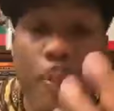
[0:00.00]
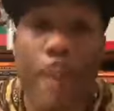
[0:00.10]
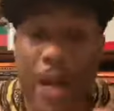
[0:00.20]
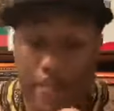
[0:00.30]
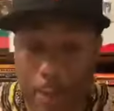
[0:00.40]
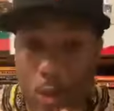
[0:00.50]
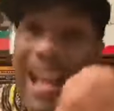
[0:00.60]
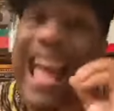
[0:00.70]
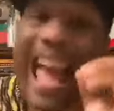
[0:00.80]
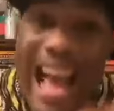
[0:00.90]
of people,
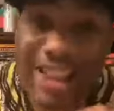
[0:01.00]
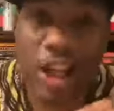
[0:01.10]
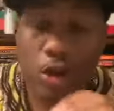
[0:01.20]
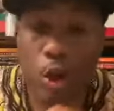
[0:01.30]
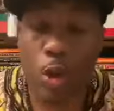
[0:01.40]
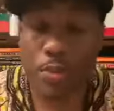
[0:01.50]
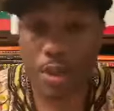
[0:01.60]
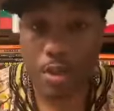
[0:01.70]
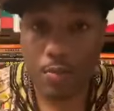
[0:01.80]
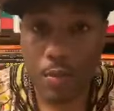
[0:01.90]
ethnic groups,
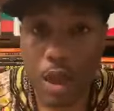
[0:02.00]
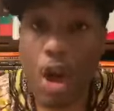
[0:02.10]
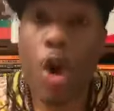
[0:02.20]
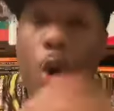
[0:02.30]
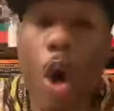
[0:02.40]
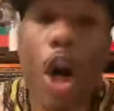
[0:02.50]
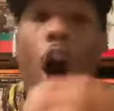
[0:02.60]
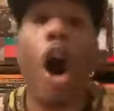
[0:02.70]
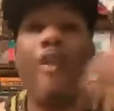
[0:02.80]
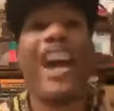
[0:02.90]
who were
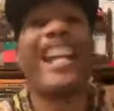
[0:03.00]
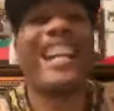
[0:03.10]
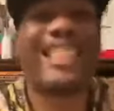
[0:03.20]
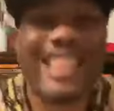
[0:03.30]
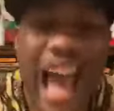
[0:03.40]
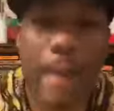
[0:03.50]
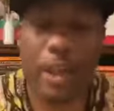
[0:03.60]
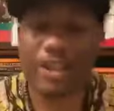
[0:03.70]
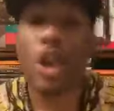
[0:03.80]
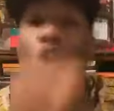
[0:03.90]
already
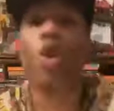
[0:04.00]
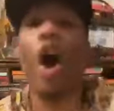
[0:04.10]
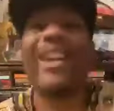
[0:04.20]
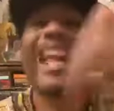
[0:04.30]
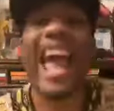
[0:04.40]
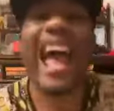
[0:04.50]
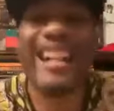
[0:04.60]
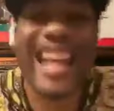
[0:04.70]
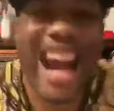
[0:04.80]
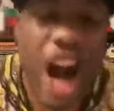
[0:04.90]
established, who already had
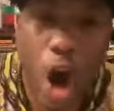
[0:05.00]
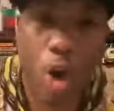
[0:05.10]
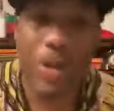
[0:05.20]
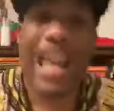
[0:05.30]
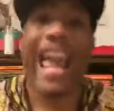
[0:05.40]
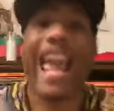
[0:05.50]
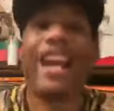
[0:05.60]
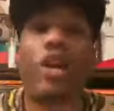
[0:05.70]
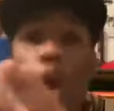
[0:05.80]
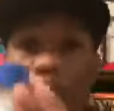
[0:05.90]
their own,
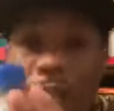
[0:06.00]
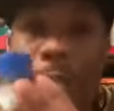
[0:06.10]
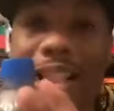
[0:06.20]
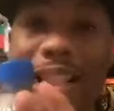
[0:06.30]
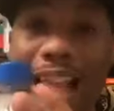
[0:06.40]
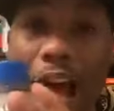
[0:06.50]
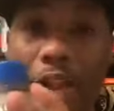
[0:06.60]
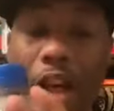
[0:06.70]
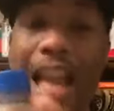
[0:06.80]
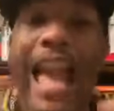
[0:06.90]
and group them
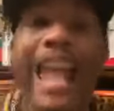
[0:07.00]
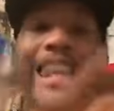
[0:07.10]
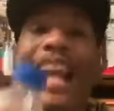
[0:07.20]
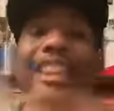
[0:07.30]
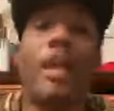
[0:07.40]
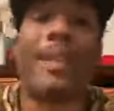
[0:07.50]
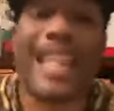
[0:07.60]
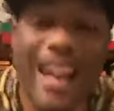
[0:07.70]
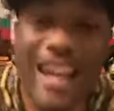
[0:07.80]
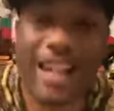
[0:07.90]
together and let them
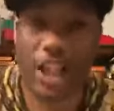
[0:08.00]
kill each